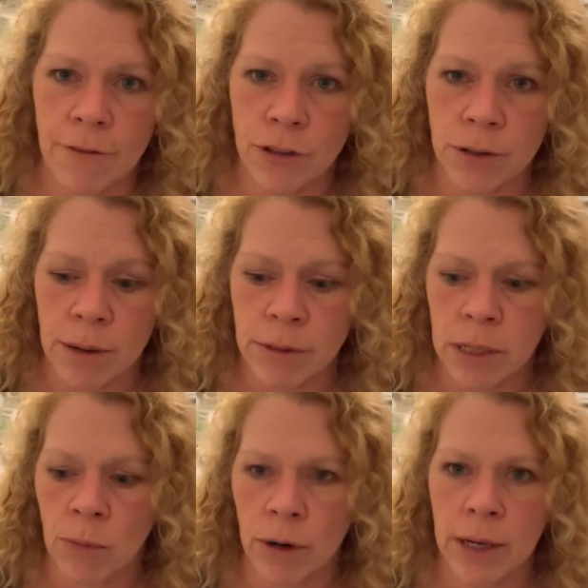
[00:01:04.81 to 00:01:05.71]
after I was
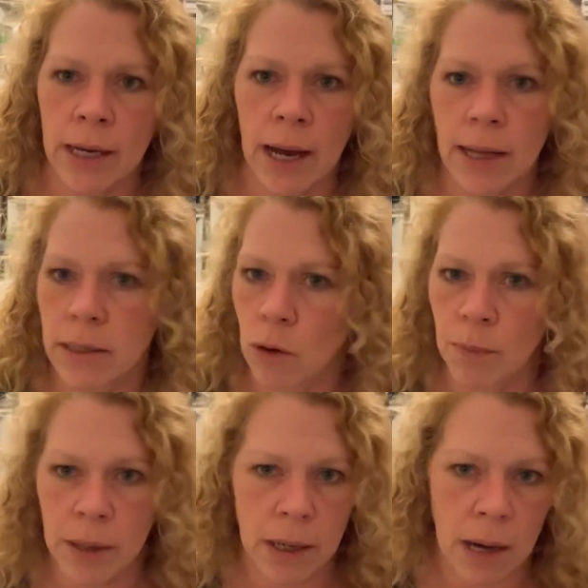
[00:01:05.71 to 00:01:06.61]
done working, I had to go
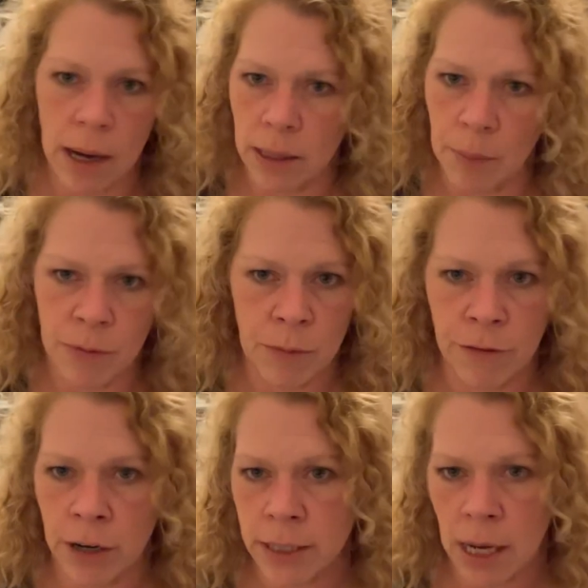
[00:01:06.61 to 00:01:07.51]
pick Kyle up from a
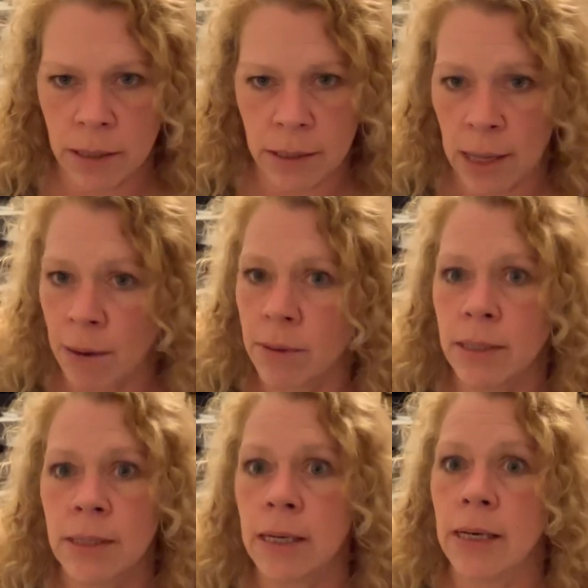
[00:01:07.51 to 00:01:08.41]
friend's house and that
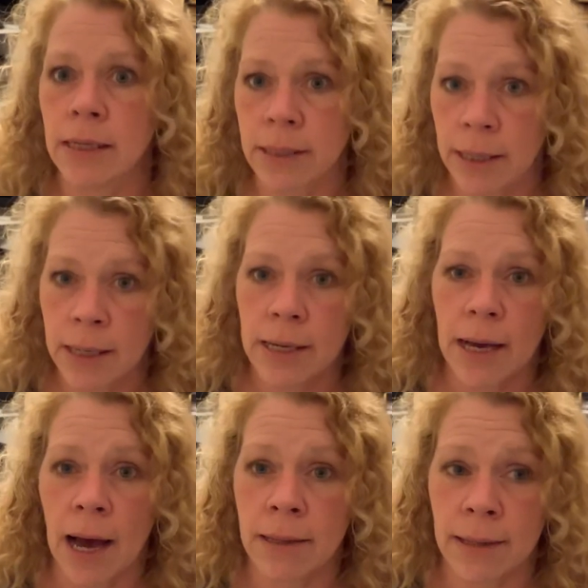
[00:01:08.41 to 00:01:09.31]
was it.
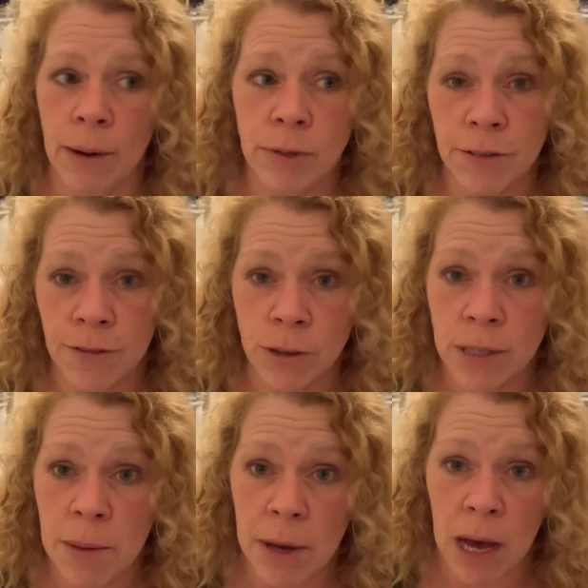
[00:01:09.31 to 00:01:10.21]
And that was the first
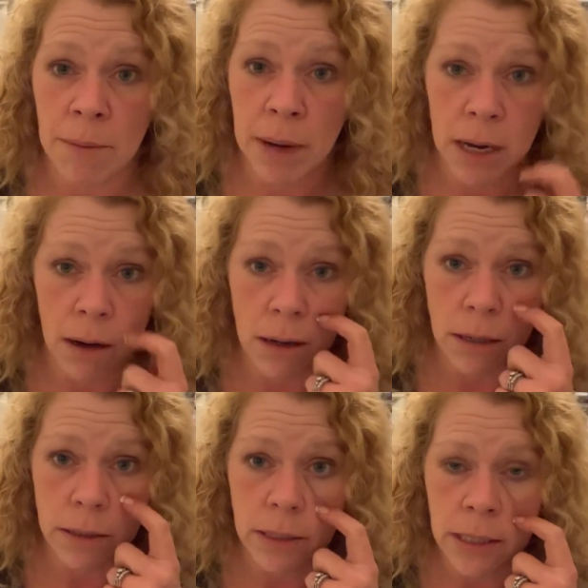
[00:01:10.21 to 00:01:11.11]
time I got in my
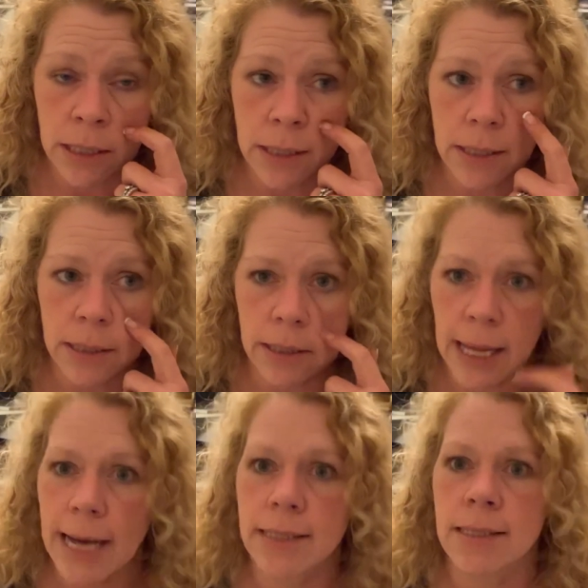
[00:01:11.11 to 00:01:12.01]
car since
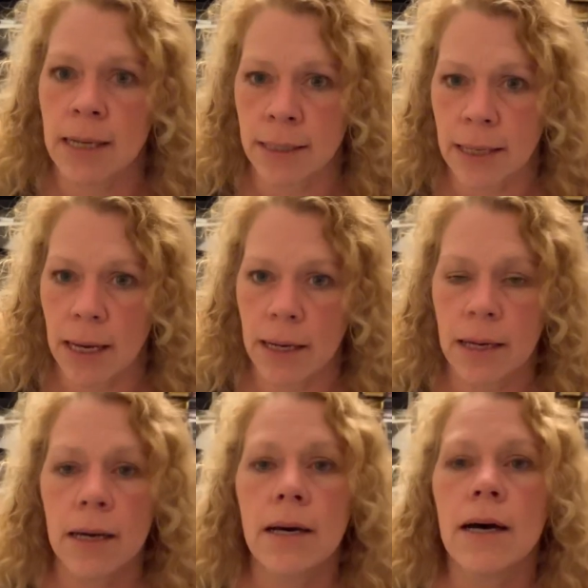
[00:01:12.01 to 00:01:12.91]
last Sunday.
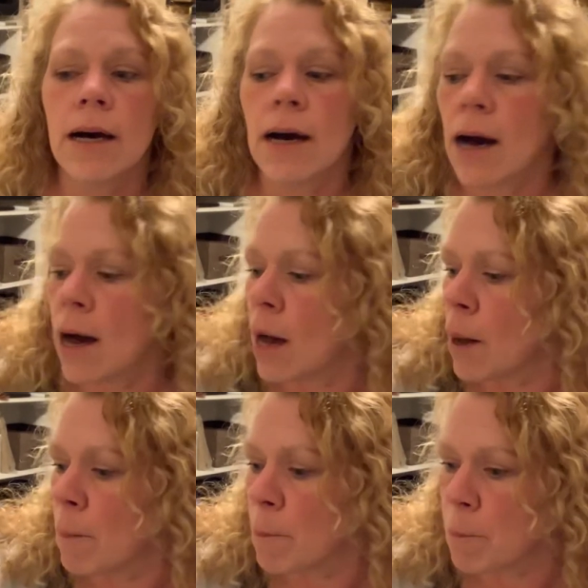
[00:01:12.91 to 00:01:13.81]

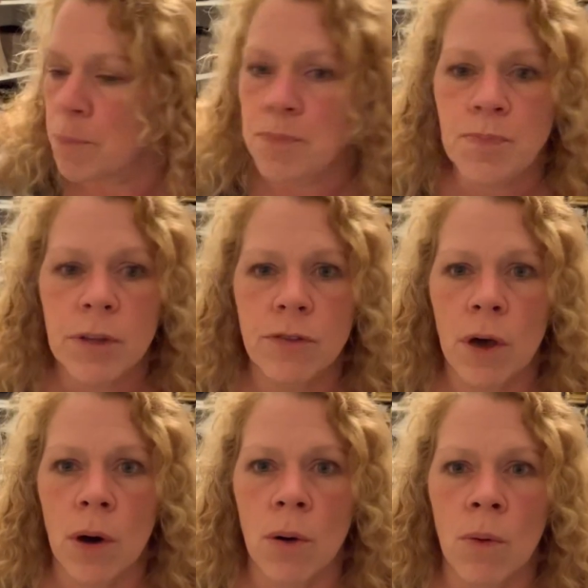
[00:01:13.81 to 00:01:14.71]
Um,
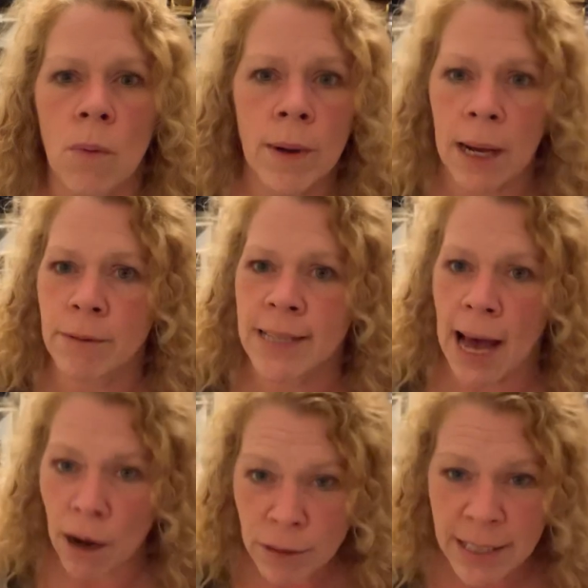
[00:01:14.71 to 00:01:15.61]
so when I was
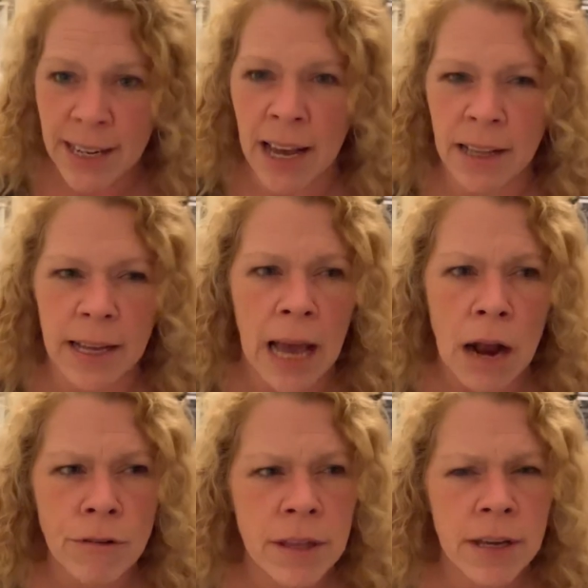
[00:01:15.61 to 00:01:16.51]
out today, like
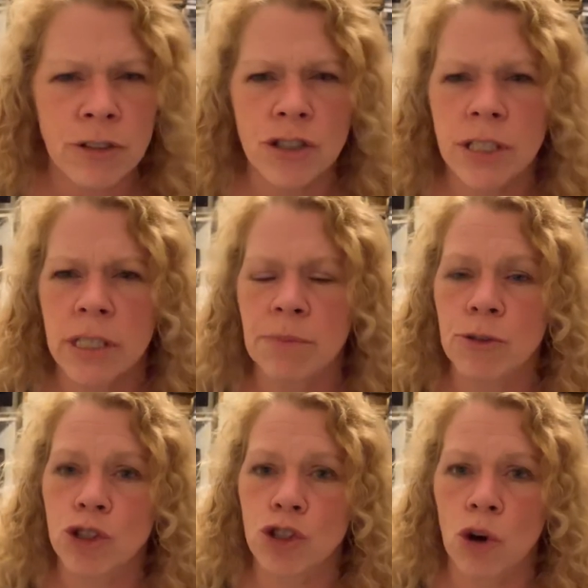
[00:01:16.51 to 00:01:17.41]
everything just seems
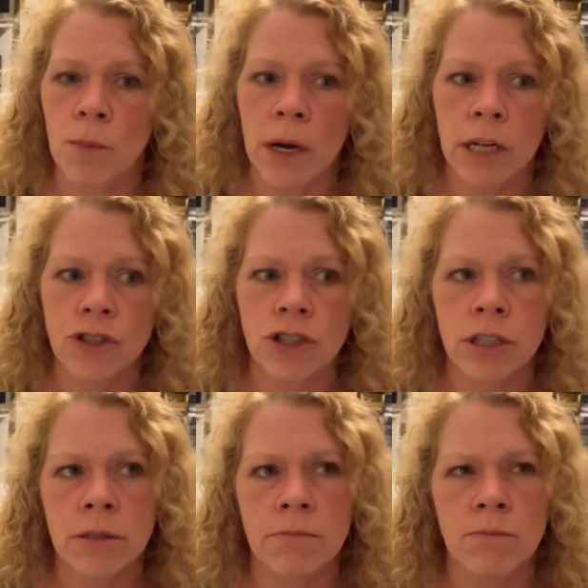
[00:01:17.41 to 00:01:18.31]
so much
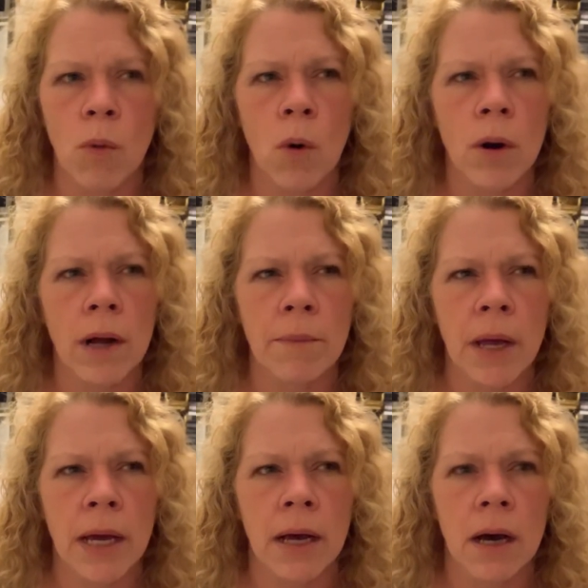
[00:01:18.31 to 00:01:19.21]
more, I'm
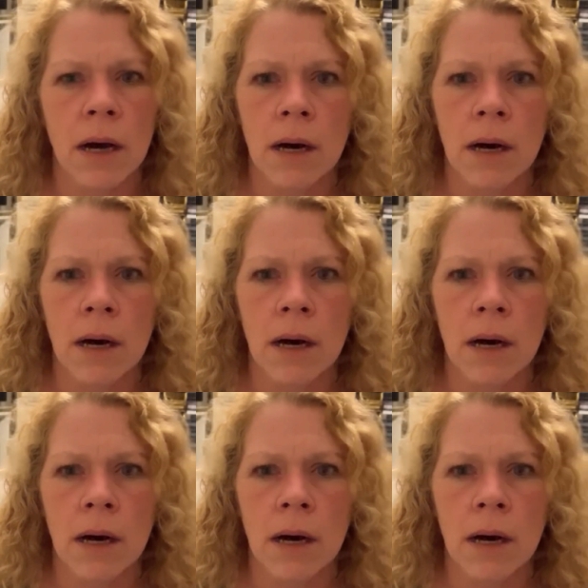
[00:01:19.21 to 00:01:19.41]
like,